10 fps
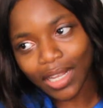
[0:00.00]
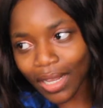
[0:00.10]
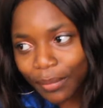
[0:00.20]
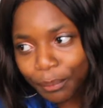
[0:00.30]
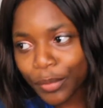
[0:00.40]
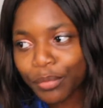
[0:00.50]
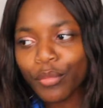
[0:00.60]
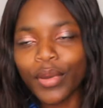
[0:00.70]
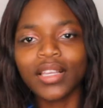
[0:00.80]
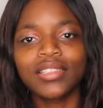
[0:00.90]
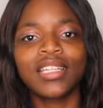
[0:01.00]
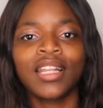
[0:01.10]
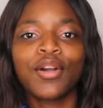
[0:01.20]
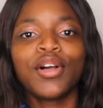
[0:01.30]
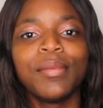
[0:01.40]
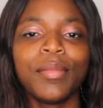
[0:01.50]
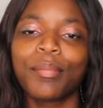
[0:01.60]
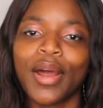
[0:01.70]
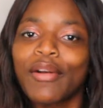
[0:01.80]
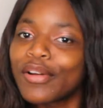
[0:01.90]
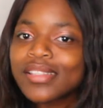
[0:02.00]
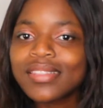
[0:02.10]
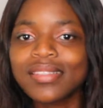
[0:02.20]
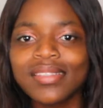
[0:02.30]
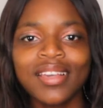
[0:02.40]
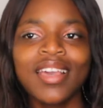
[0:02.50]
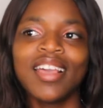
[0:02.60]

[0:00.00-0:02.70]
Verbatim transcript: that people were started calling me parrots